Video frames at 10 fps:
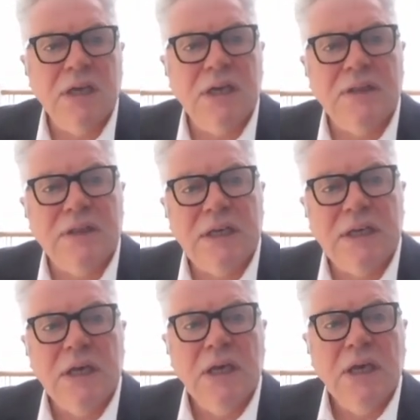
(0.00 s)
And I
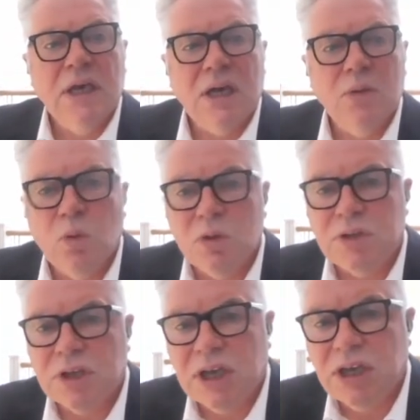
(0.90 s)
think I
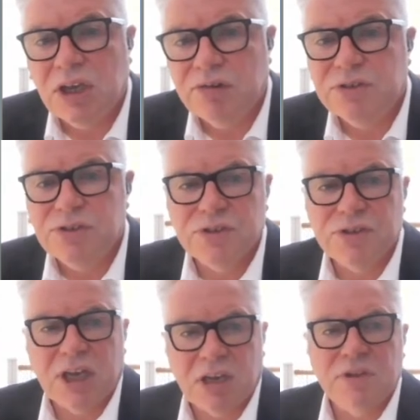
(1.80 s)
would encourage you to
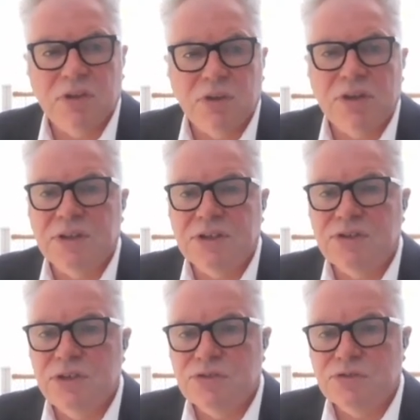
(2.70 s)
have a look at this
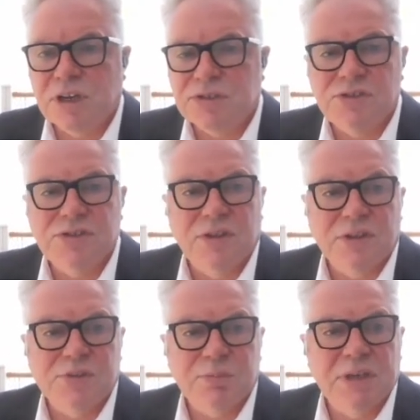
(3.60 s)
new strategy
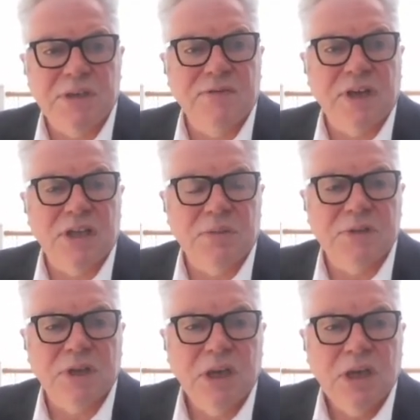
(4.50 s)
that's been
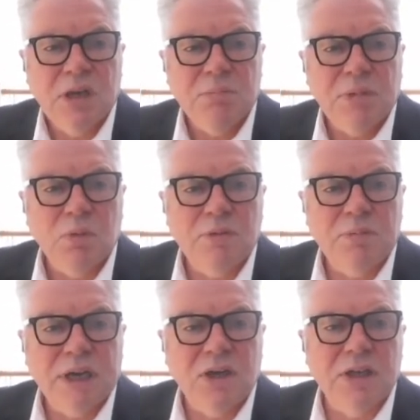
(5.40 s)
developed by one of
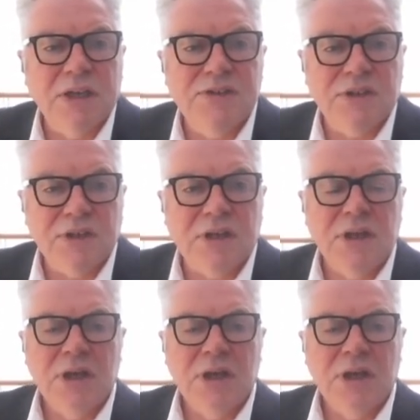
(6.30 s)
my colleagues, another